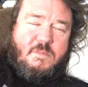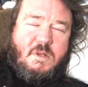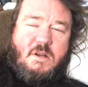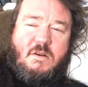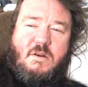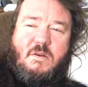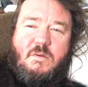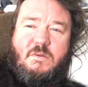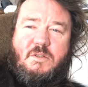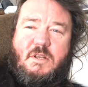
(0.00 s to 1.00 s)
I don't
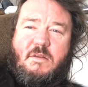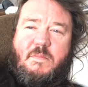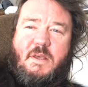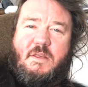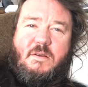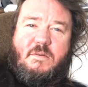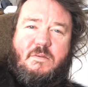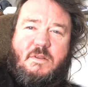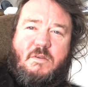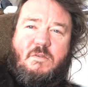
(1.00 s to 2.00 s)
know who's gonna be the,
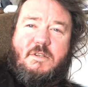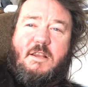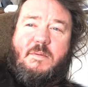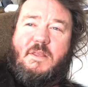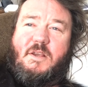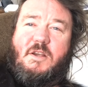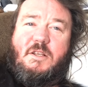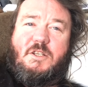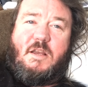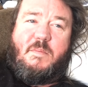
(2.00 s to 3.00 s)
the who's gonna be the
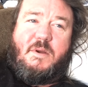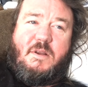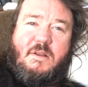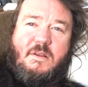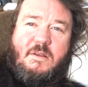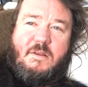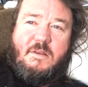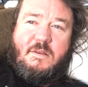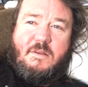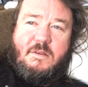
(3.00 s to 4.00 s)
good shepherd.
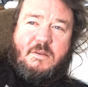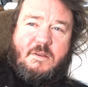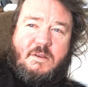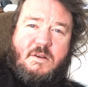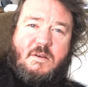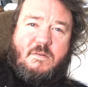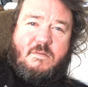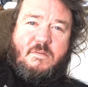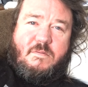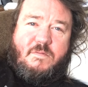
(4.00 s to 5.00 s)
You know,
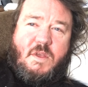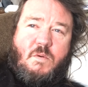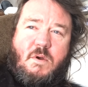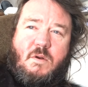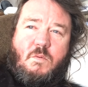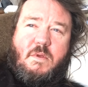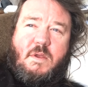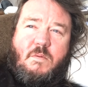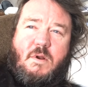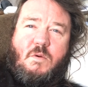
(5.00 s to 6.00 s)
they want a
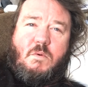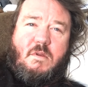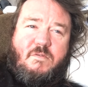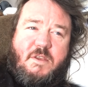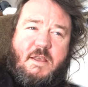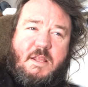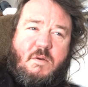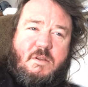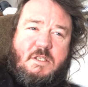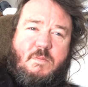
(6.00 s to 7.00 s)
they want a wolf king. They
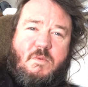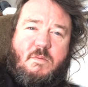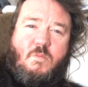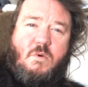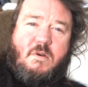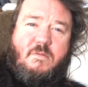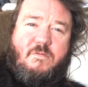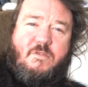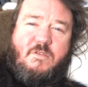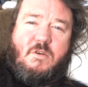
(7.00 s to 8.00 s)
want someone more
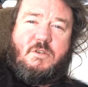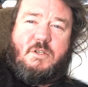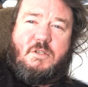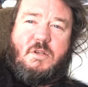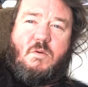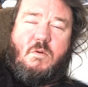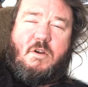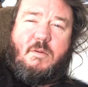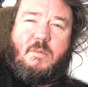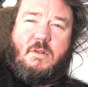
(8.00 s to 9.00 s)
ferocious and
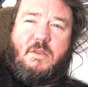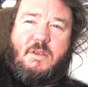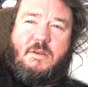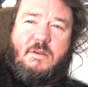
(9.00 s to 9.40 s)
horrible than